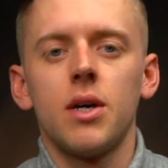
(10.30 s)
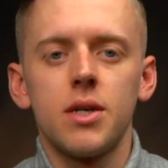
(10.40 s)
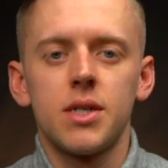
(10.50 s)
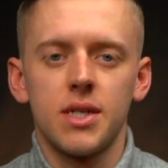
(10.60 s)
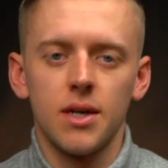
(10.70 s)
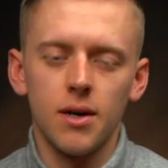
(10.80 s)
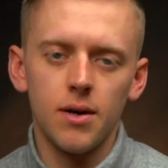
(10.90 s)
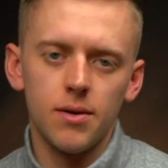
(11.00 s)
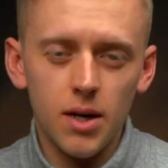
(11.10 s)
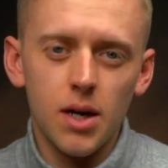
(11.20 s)

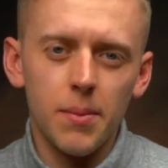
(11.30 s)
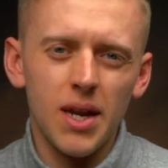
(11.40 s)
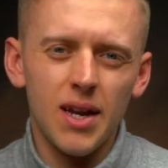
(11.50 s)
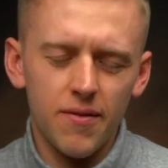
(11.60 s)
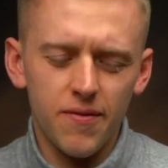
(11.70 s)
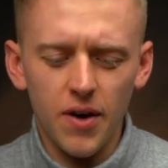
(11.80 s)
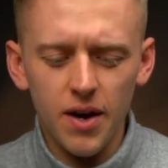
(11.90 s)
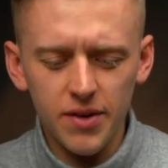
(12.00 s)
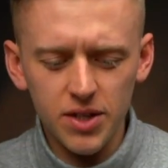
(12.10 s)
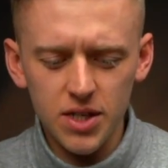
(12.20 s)
cigar, coming in at
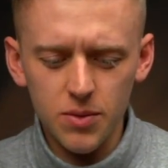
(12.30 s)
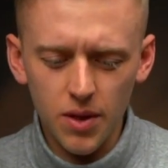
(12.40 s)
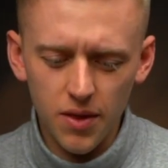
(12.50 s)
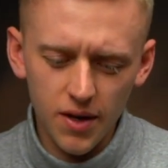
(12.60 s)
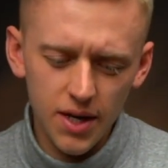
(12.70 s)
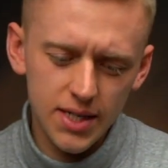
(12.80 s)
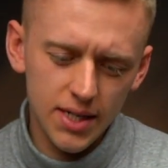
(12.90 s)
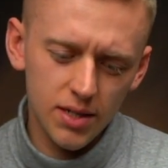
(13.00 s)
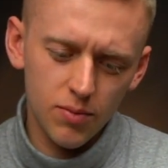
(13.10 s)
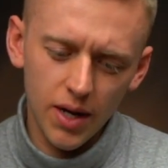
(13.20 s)
5 inches with a
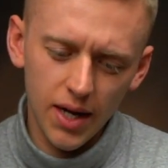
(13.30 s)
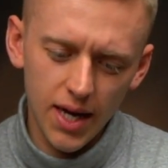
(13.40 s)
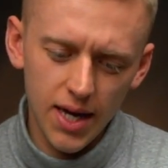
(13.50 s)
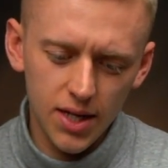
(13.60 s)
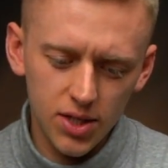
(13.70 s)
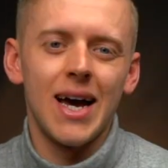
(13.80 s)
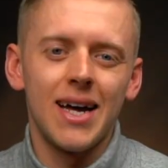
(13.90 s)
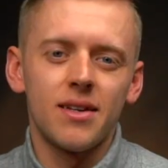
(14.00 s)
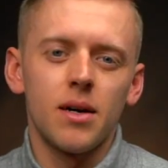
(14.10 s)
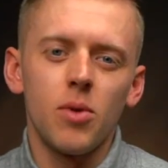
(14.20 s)
36 ring gauge,
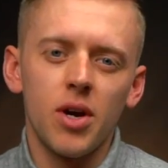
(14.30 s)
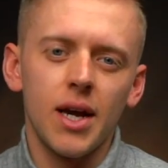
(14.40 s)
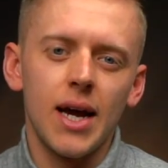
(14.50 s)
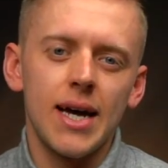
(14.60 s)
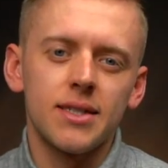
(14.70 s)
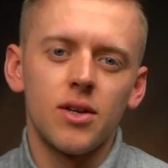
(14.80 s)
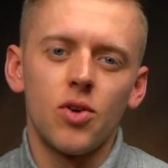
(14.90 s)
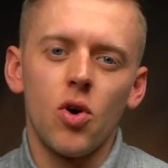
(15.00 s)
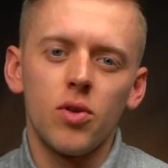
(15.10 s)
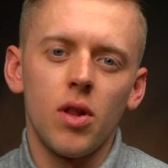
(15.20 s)
and I'm looking at
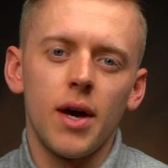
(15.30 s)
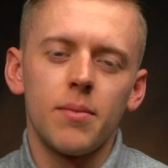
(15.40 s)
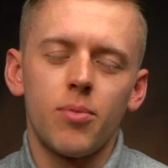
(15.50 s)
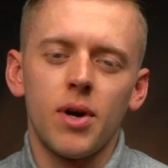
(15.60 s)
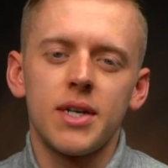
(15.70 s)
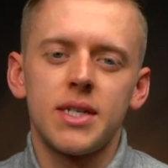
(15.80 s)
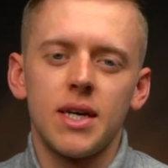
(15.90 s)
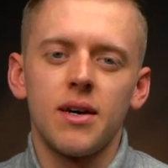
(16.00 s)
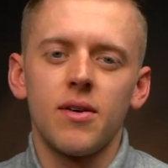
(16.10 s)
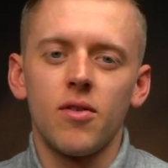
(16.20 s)
an online price
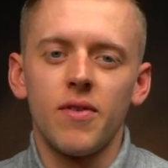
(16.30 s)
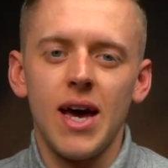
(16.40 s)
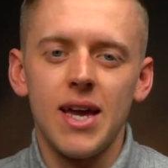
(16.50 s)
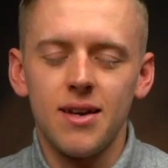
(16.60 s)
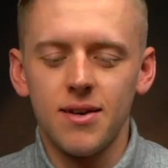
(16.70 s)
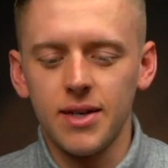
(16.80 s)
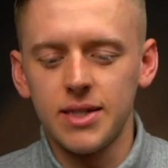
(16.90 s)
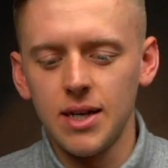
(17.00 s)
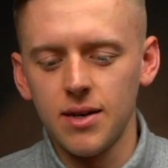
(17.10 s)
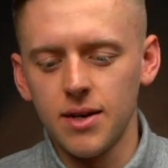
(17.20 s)
here of
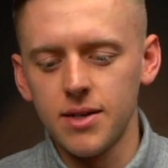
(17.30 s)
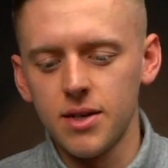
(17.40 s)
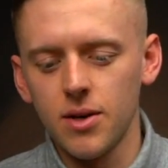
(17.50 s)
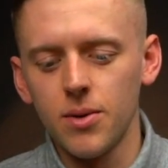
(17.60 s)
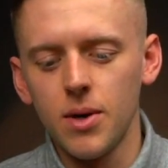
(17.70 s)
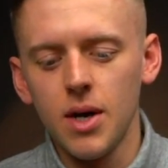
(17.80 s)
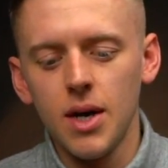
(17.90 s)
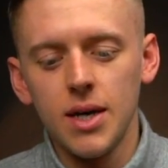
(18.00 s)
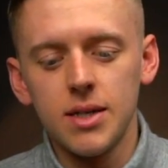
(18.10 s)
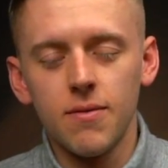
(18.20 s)
$8.99. So
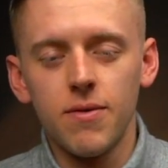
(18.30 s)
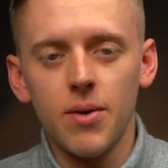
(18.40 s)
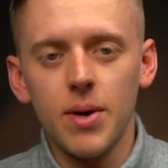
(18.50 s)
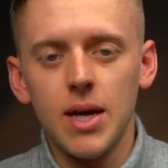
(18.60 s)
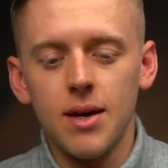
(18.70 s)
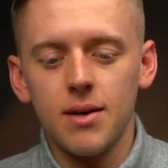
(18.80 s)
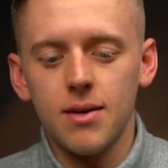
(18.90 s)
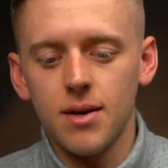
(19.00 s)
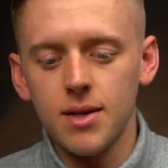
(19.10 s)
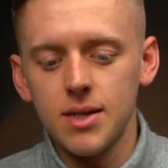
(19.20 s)
it's a very
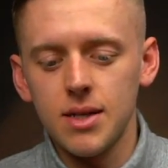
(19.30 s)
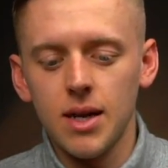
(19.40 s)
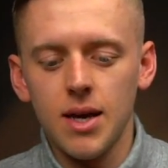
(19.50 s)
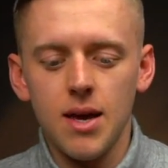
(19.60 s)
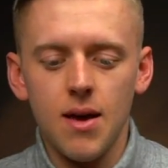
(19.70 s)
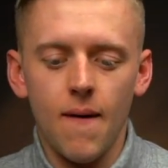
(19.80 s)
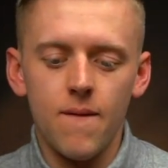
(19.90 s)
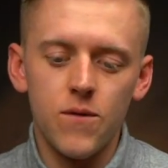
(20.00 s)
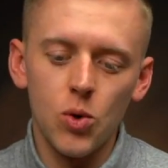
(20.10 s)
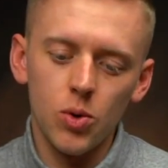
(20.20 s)
nicely
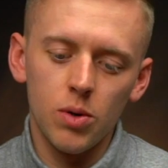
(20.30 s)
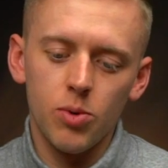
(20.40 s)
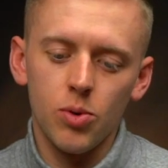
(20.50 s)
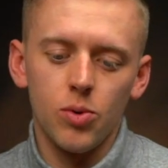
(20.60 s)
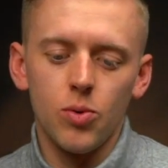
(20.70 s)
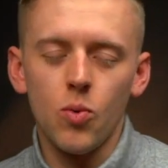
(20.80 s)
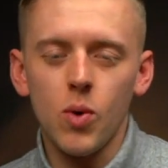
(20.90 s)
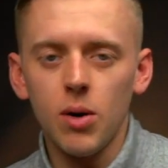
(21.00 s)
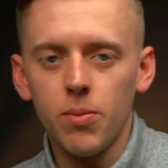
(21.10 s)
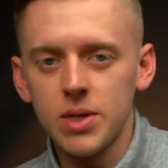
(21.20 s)
affordable,
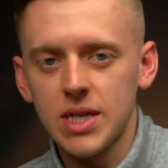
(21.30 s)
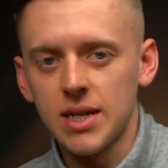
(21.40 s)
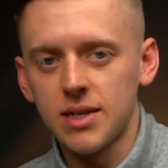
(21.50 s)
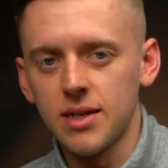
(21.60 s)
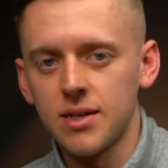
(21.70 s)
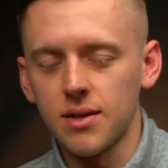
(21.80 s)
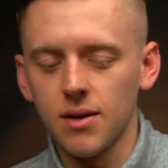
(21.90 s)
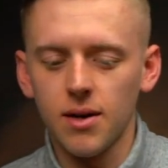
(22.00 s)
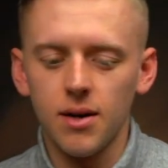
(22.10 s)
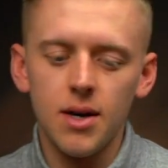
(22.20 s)
well presented
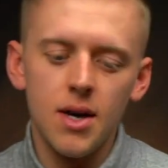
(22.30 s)
cigar,